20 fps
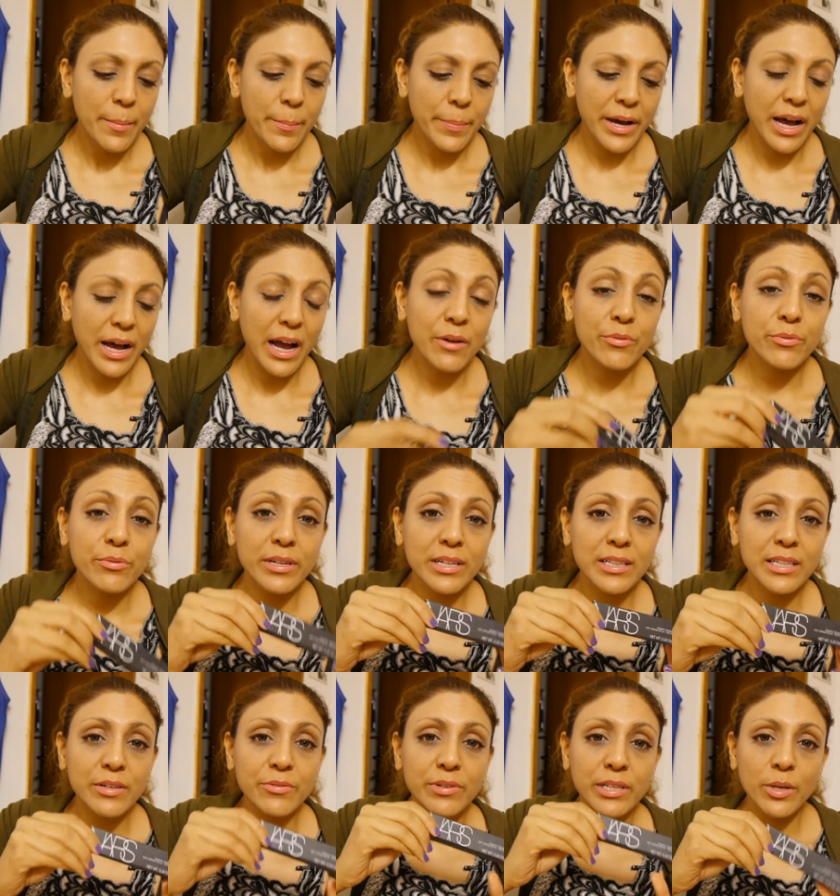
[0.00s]
But I
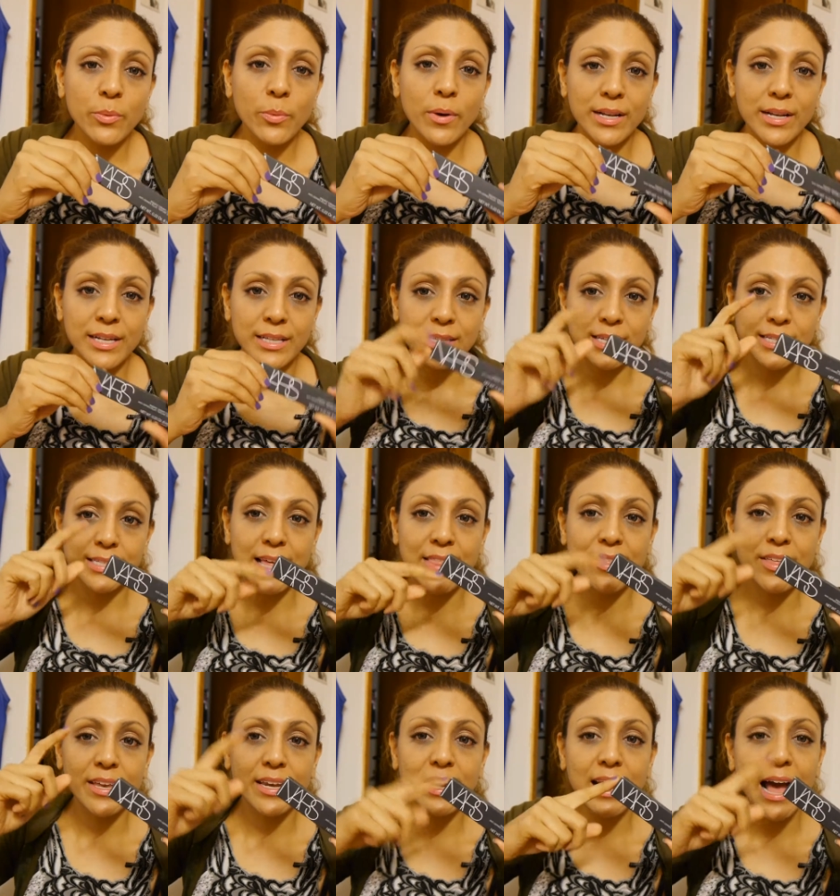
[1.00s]
really, really wanted this,
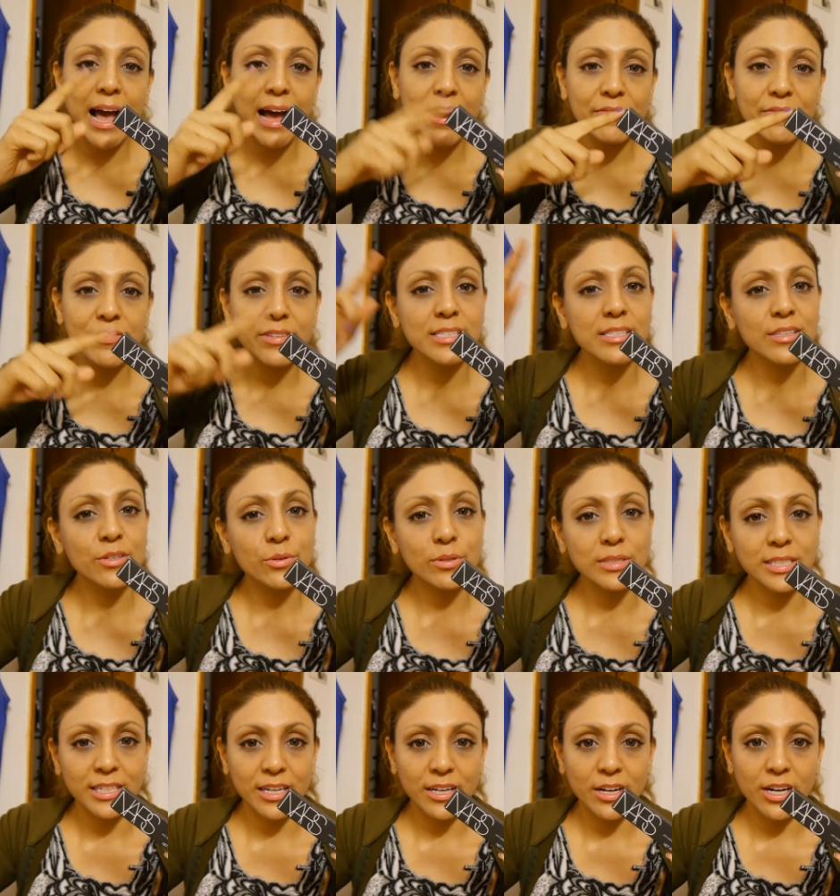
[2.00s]
and they didn't have this in the
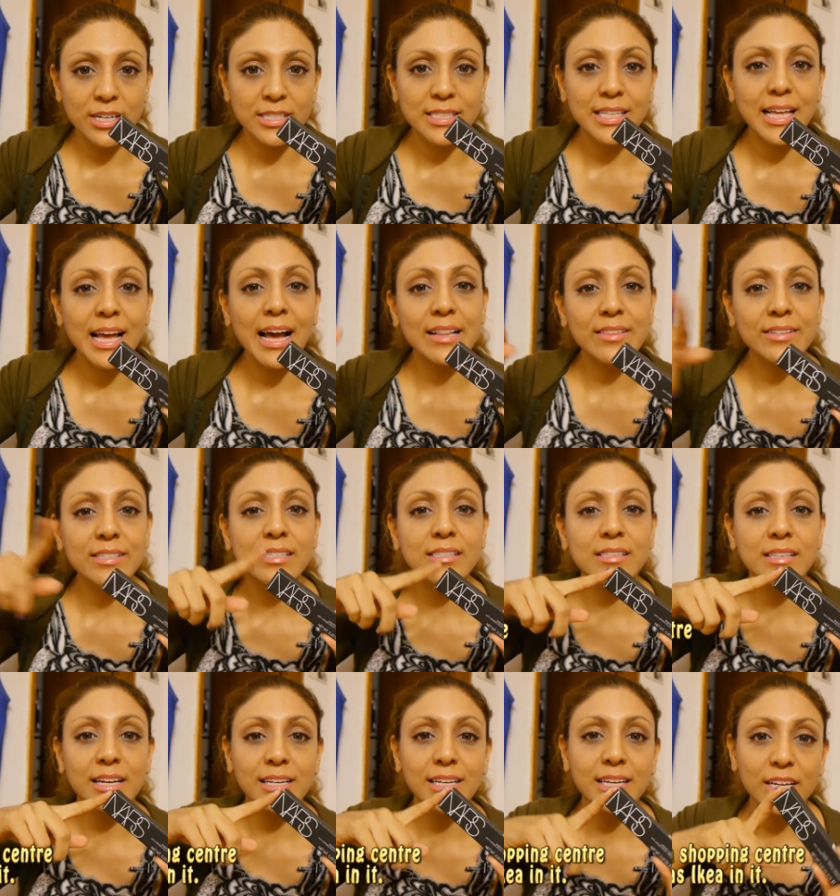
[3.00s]
Udine NARS. They had this
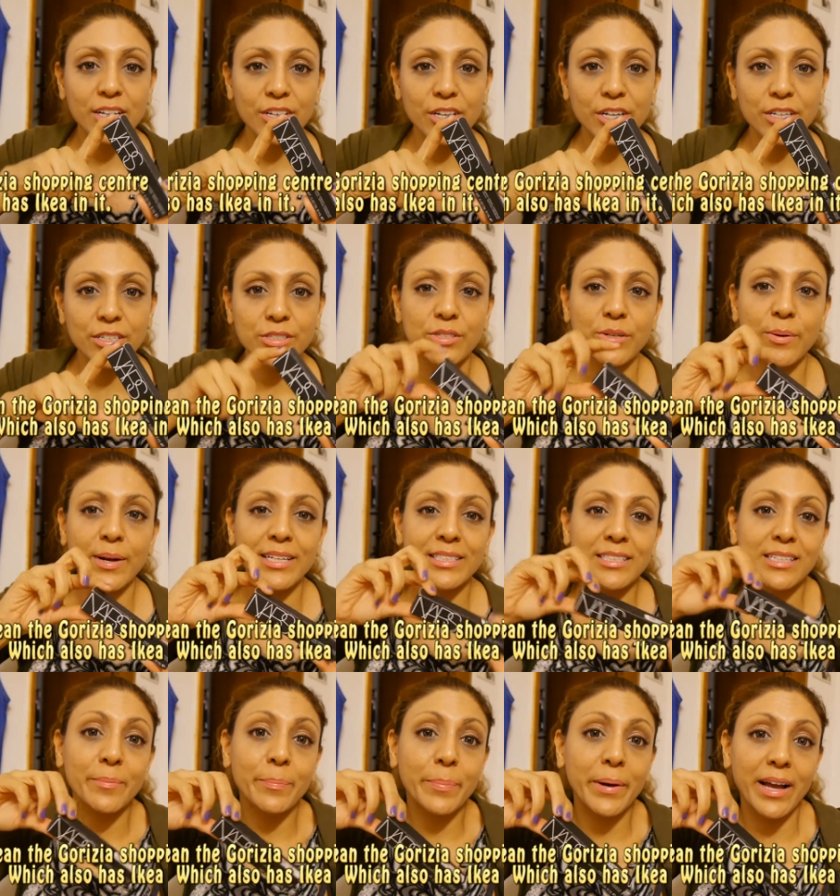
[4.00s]
in the IKEA NARS. So I
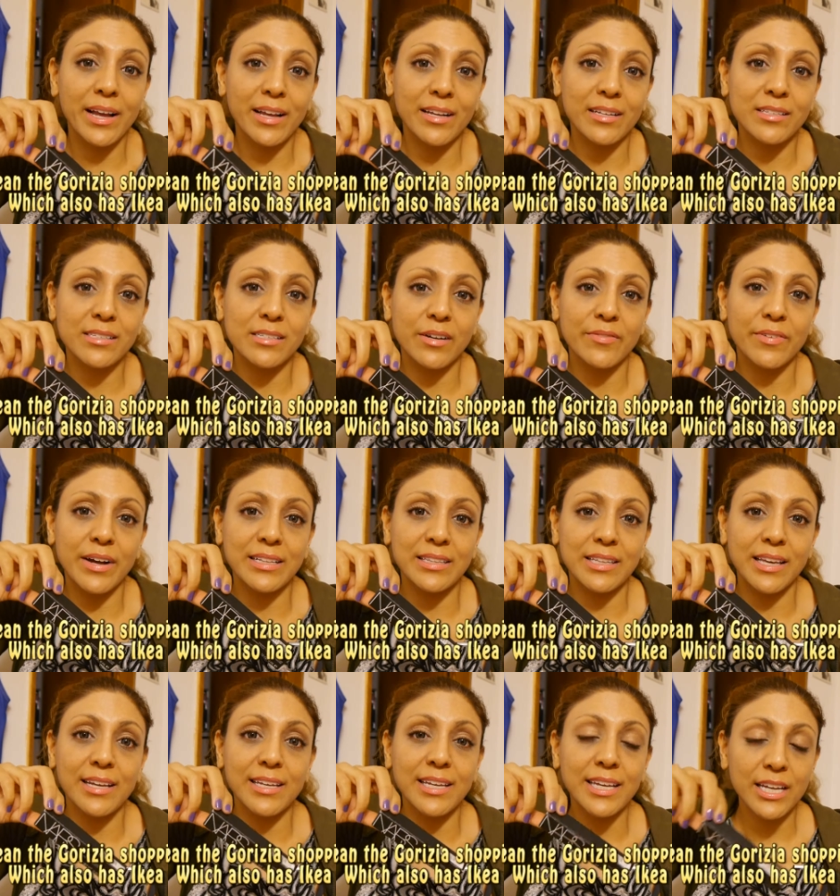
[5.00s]
ended up buying stuff at
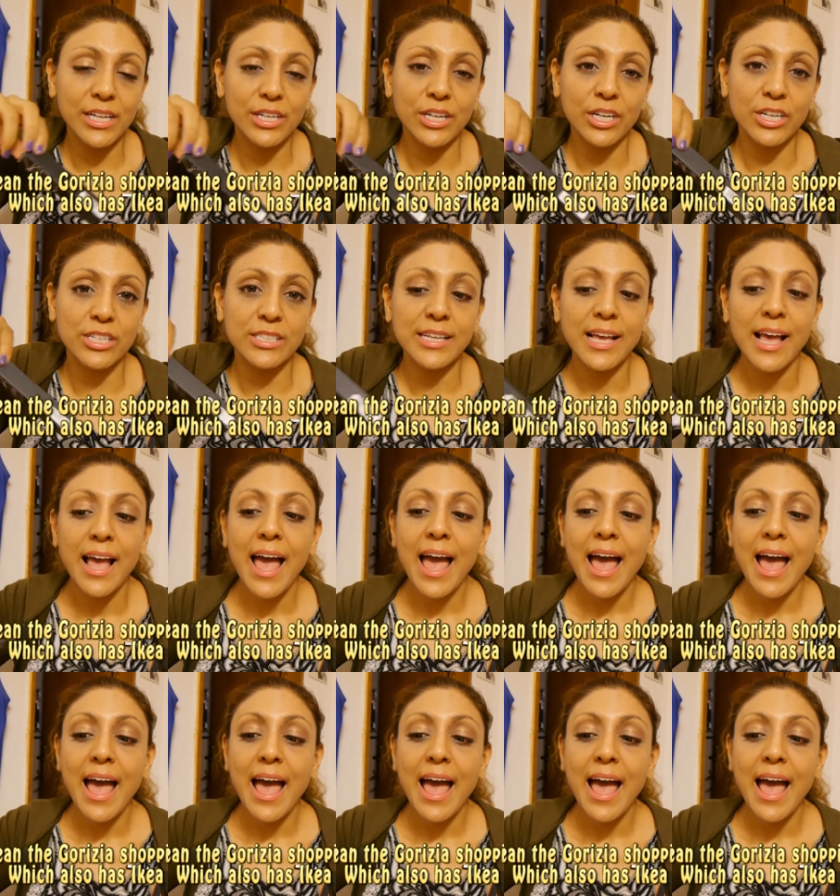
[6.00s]
the IKEA NARS.